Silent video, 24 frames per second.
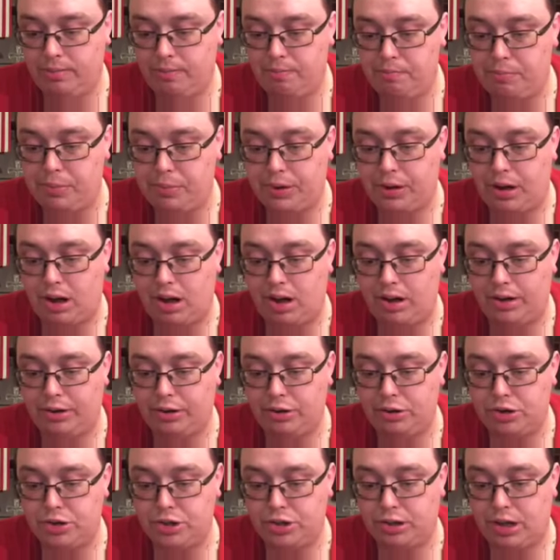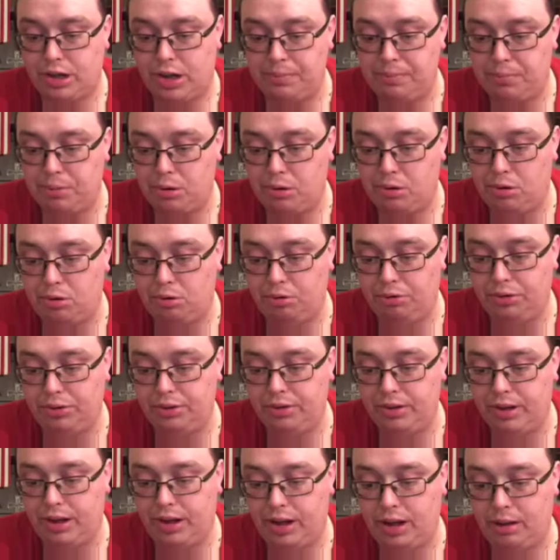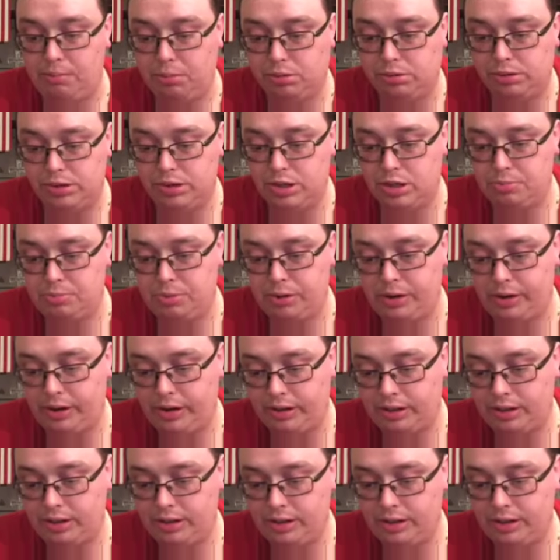but honor shall uphold the humble in spirit.